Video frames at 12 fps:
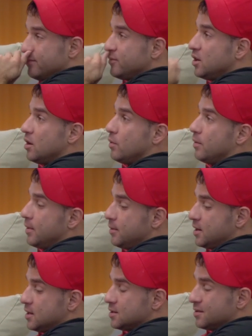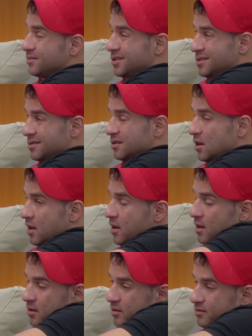You know what? Maybe it is. I'm
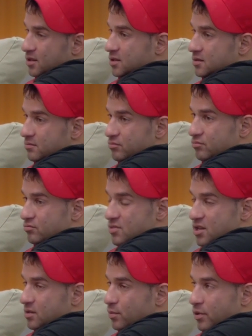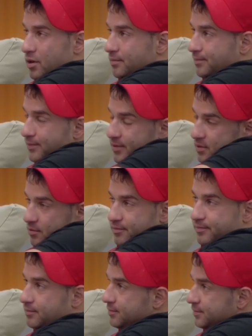just disappointed. That's all.
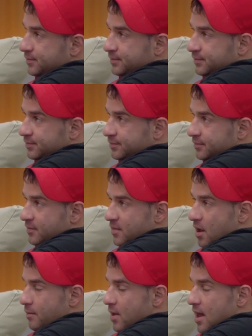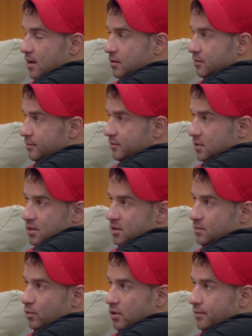Not mad at you. Just
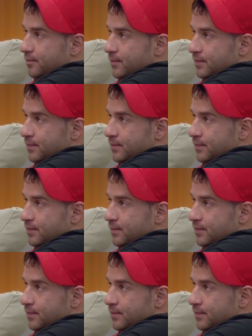disappointed.